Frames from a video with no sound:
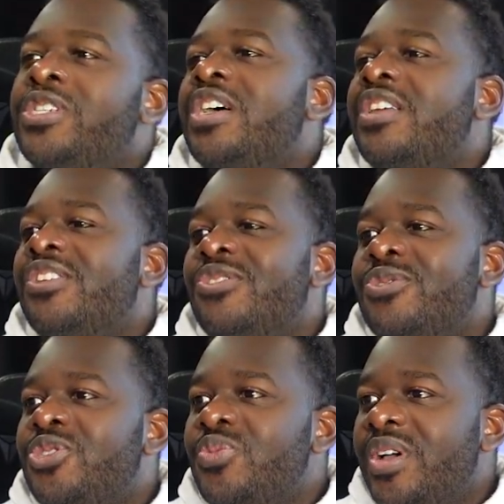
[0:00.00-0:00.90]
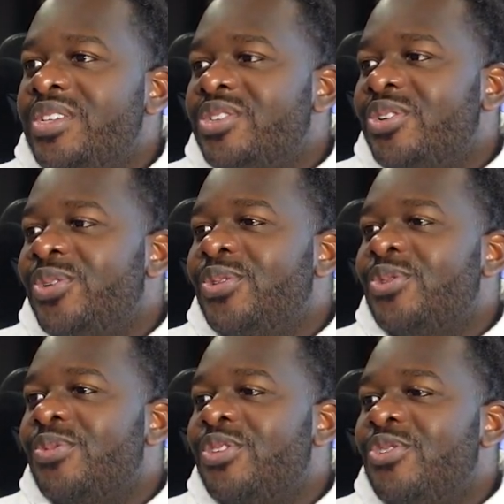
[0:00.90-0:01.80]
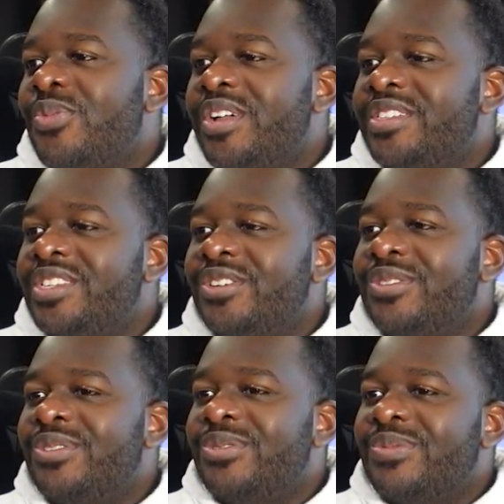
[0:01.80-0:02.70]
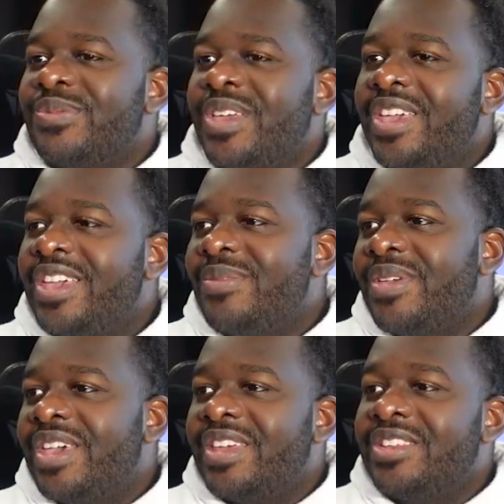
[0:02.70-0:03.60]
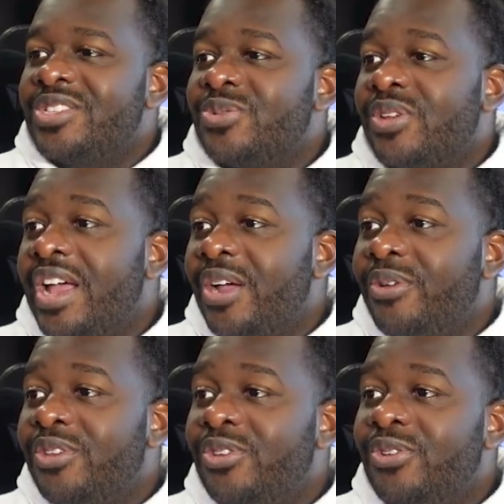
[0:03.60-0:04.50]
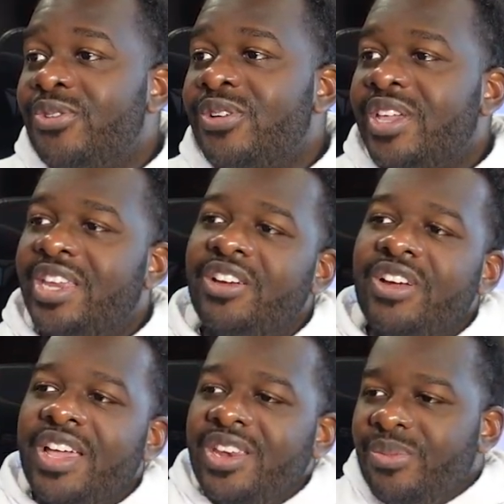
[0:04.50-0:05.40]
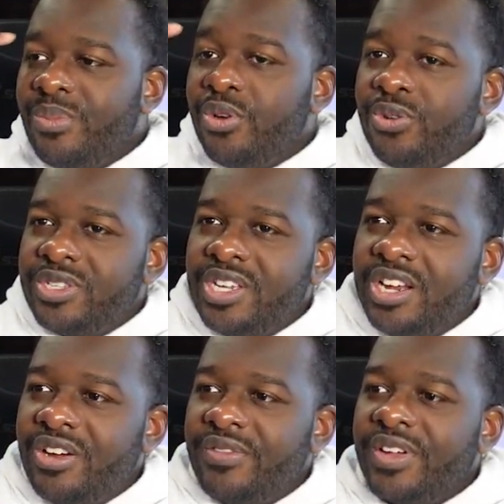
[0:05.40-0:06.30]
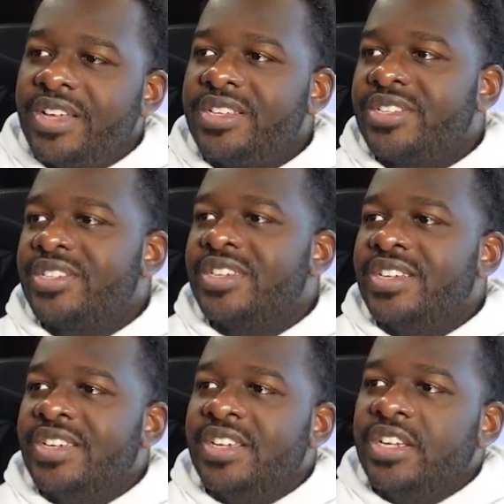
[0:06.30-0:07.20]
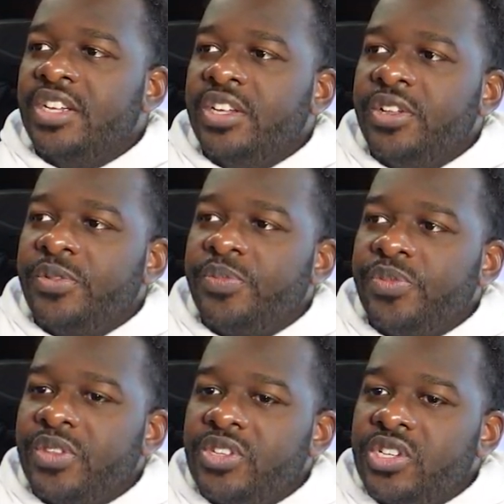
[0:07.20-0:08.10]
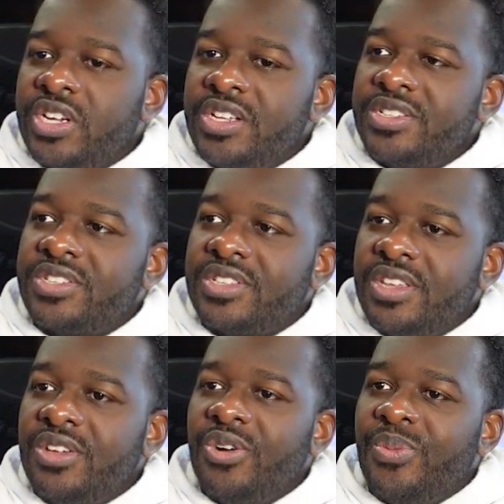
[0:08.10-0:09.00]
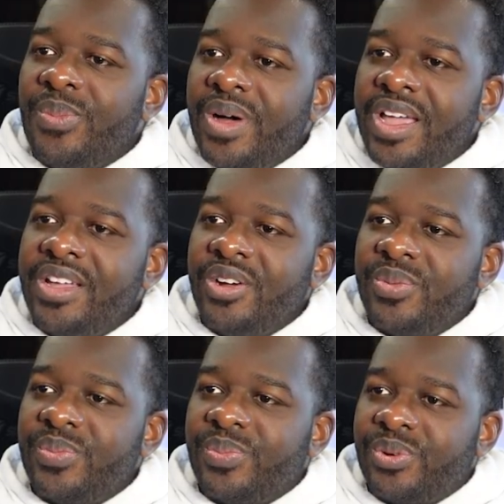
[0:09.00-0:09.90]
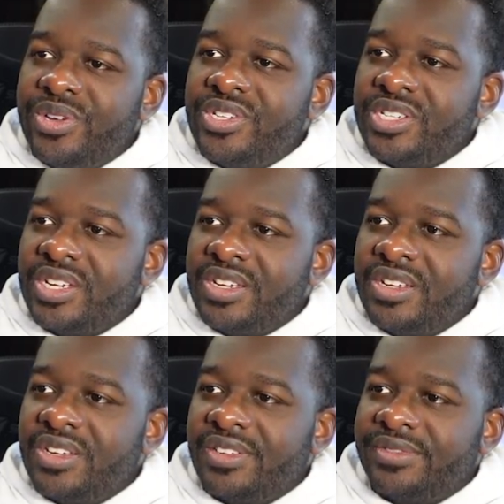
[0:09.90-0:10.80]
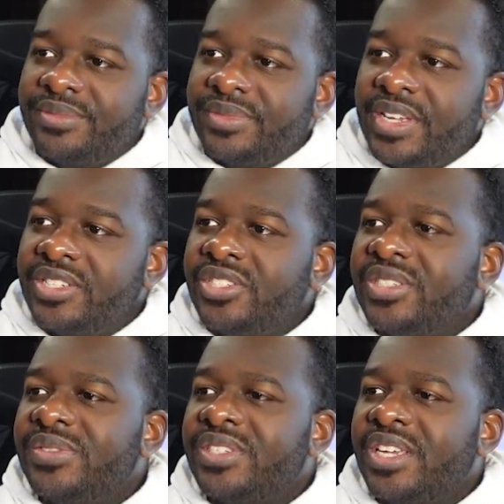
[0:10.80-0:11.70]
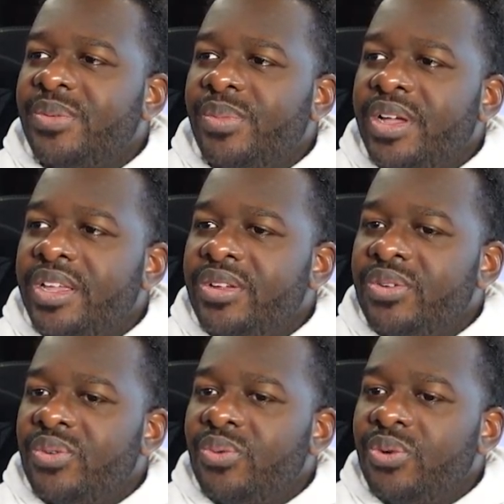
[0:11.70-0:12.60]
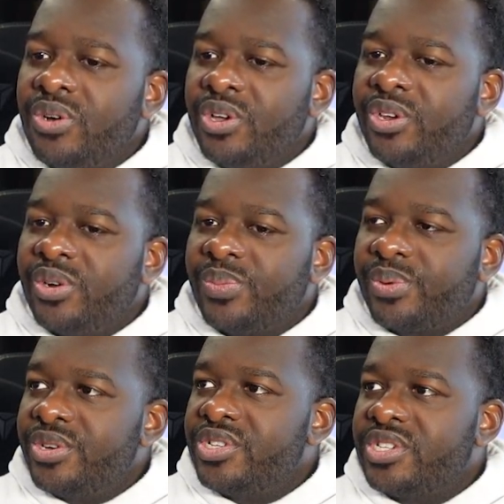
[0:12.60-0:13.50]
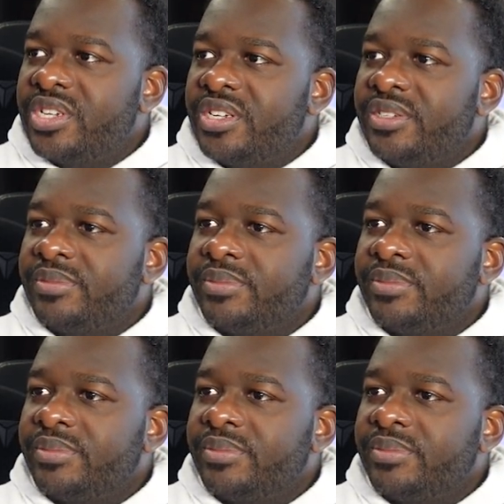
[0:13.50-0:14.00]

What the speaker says: John knows you might scold them, or you might tell them, hey man, this is what I would do, and they're not in a mood to hear advice, John still might appreciate, I shouldn't even say might, would appreciate